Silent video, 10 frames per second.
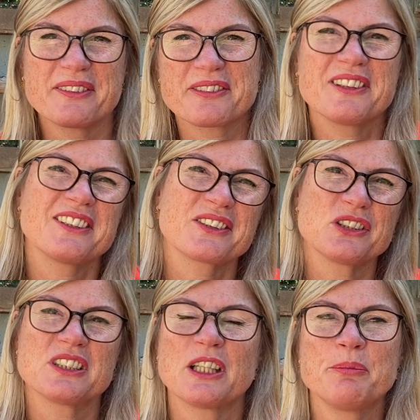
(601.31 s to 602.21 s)
free to
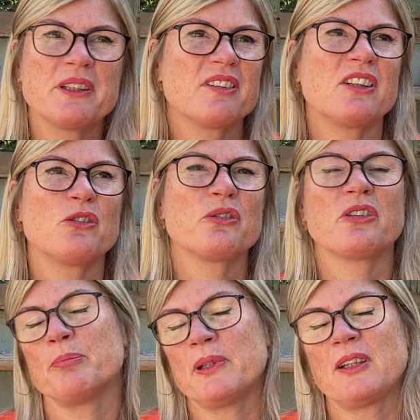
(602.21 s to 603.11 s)
contact me. Send
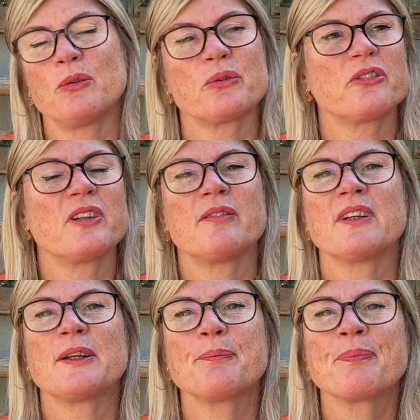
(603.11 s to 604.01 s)
me your
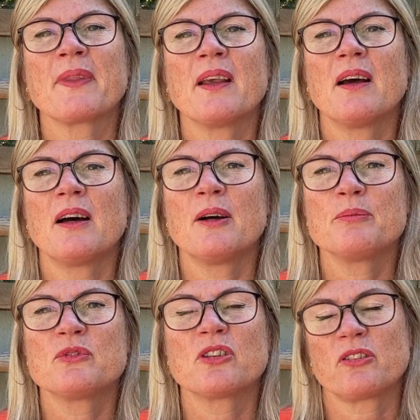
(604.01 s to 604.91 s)
CV,
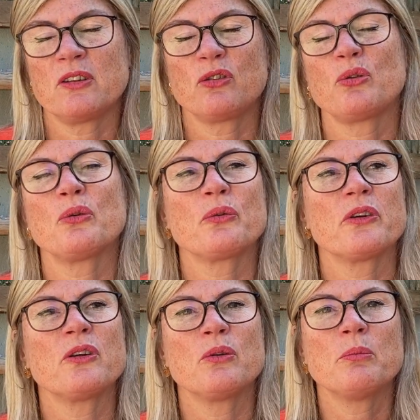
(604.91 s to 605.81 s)
Just ensure
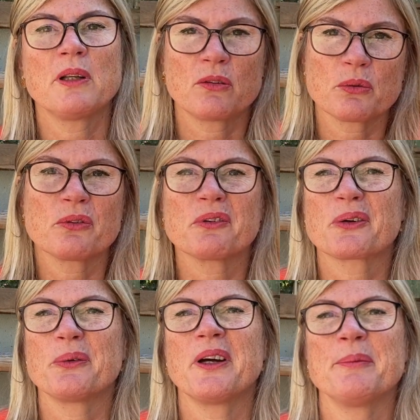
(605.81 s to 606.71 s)
that you meet all the
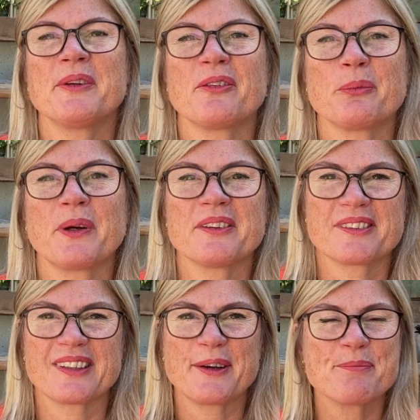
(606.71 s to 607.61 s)
requirements Wales
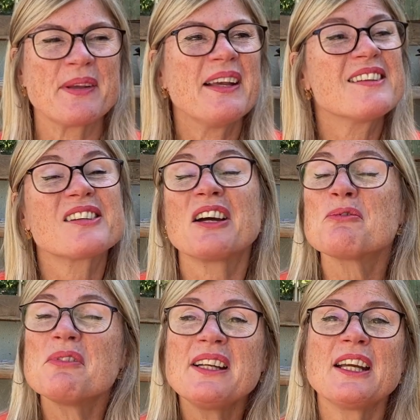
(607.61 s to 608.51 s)
set. So I
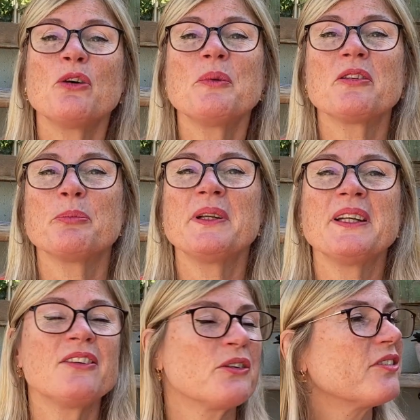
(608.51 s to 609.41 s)
really hope that's been
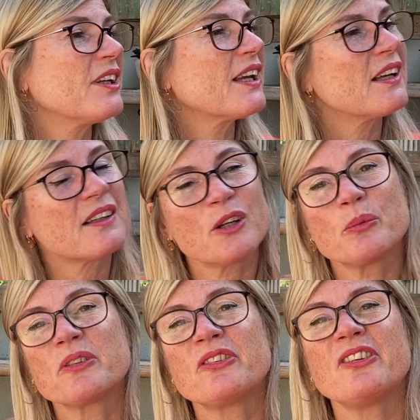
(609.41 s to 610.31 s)
interesting, and I
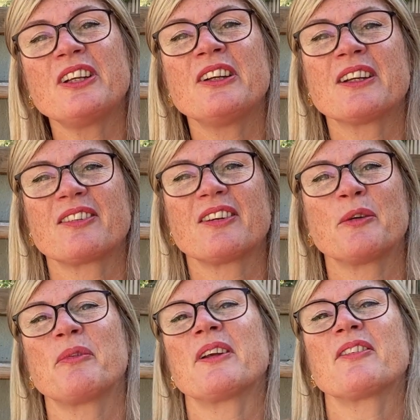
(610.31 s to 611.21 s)
will see you next
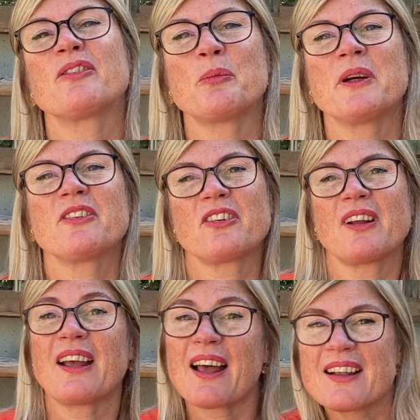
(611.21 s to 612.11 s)
time. Thanks so much.
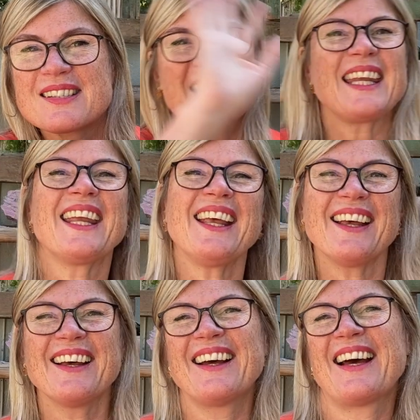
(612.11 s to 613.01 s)
Take care.
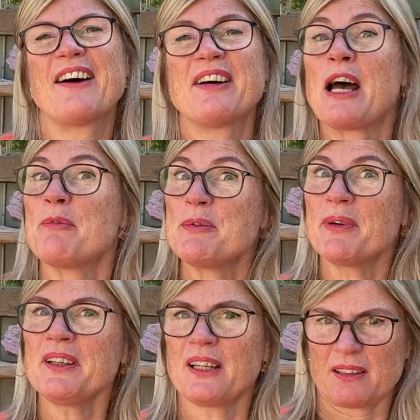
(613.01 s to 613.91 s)
Have a happy
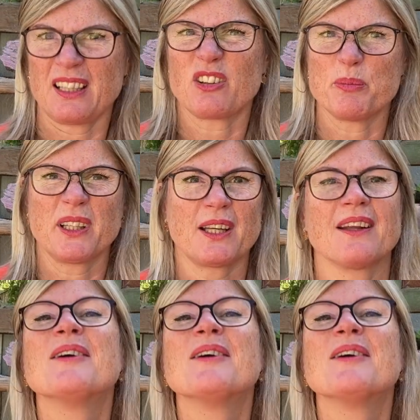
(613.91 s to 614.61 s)
Monday. It's Monday.